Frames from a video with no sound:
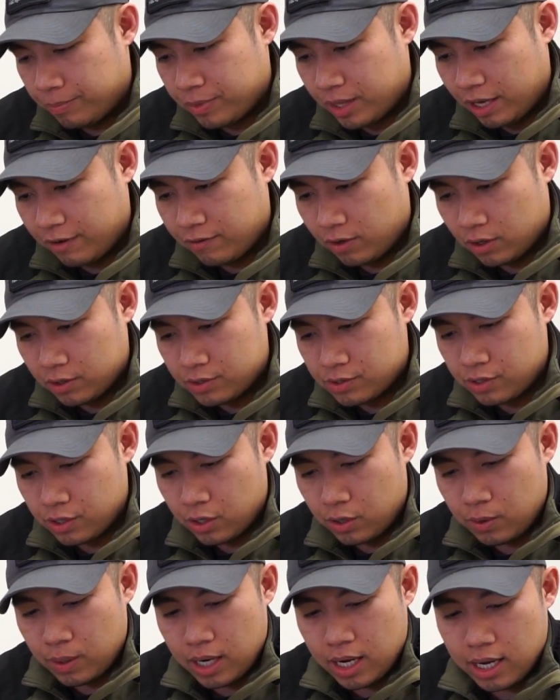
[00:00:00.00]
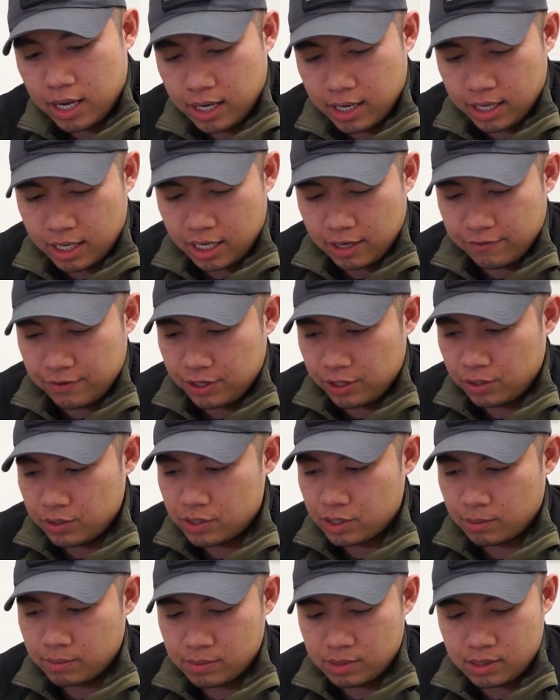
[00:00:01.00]
They've also given you
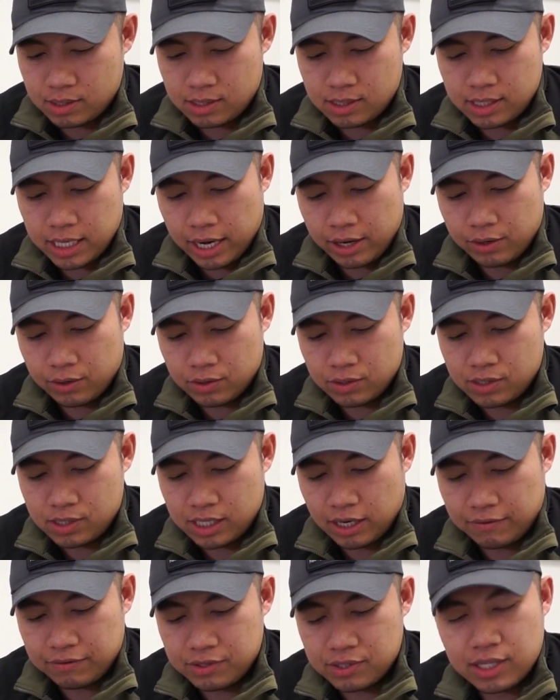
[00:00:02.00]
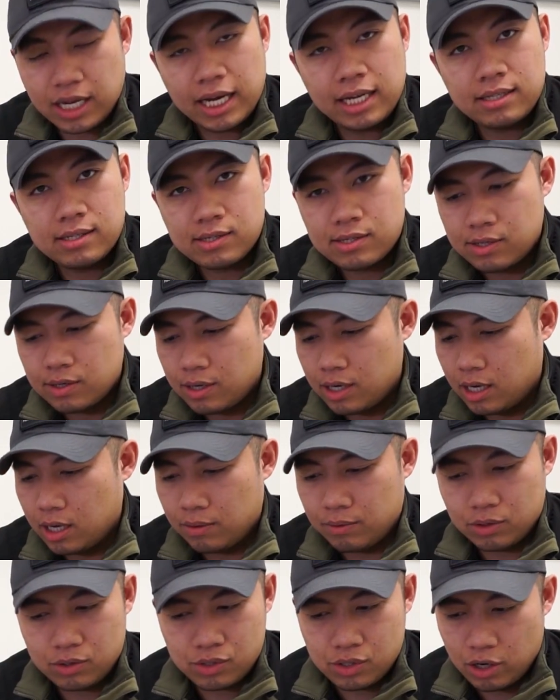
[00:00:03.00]
some standard Zev sights.
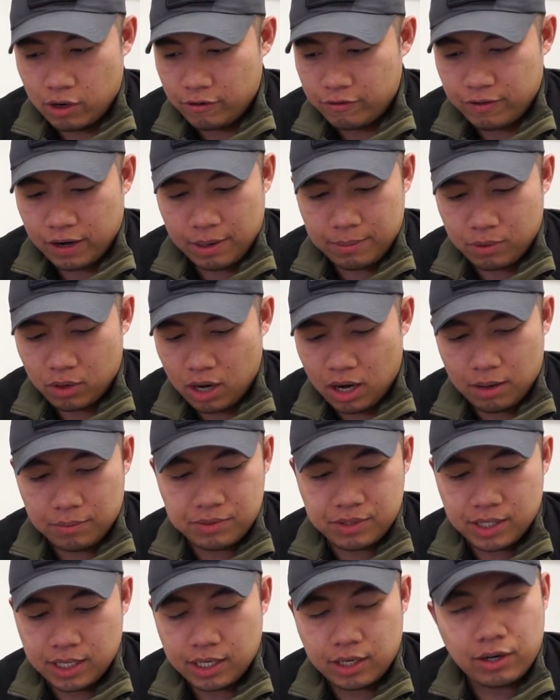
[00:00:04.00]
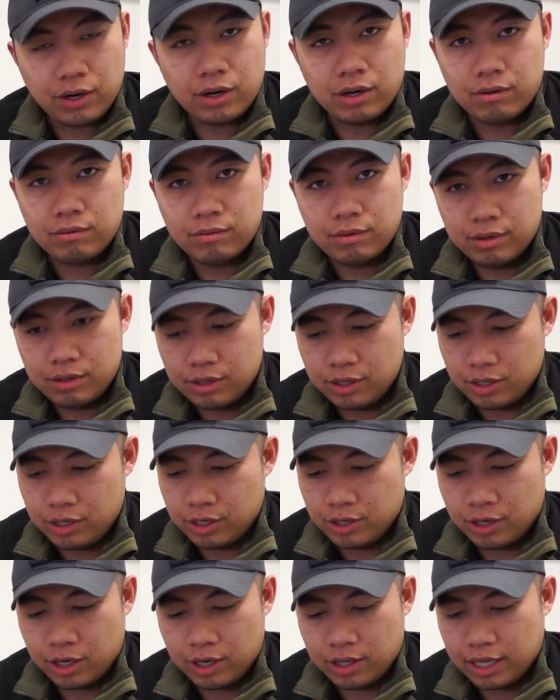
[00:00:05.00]
There's no fiber optic or
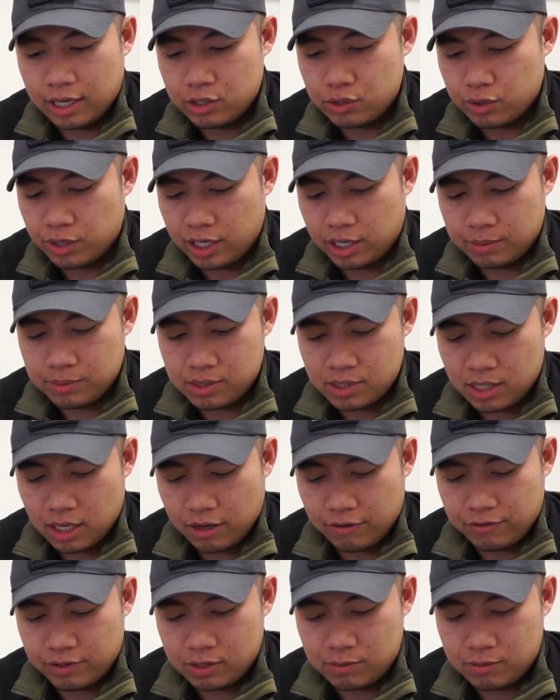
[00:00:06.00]
none of that tritium stuff.